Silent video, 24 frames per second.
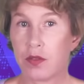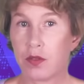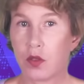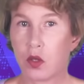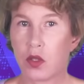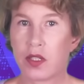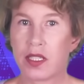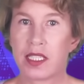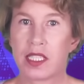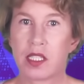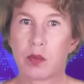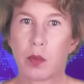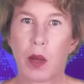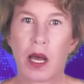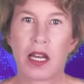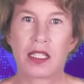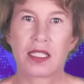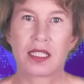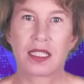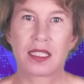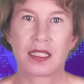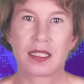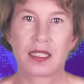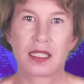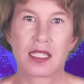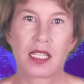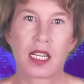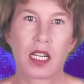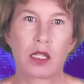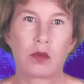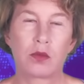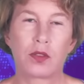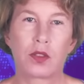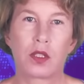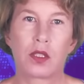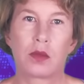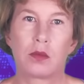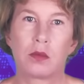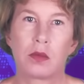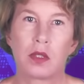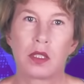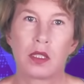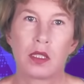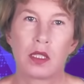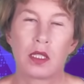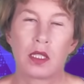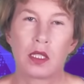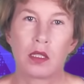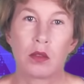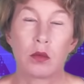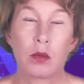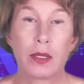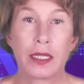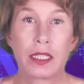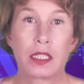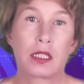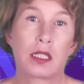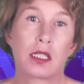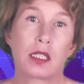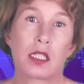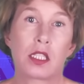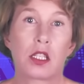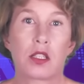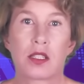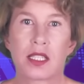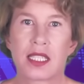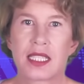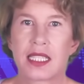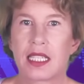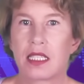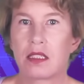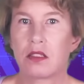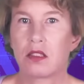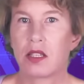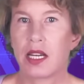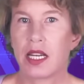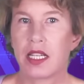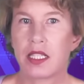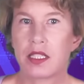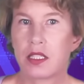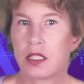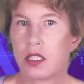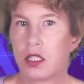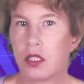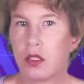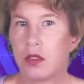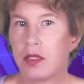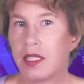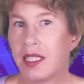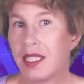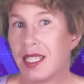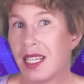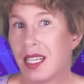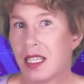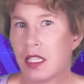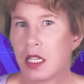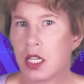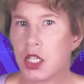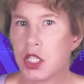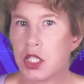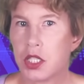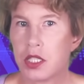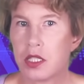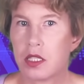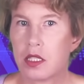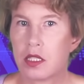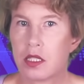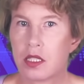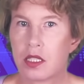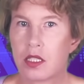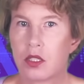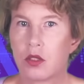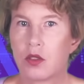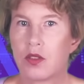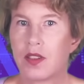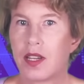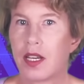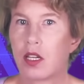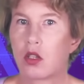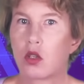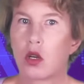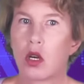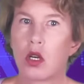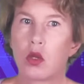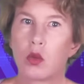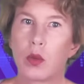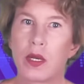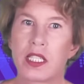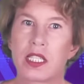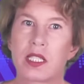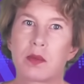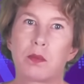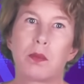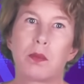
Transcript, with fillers: for these particles come from? Well, to accelerate, you need energy, so there always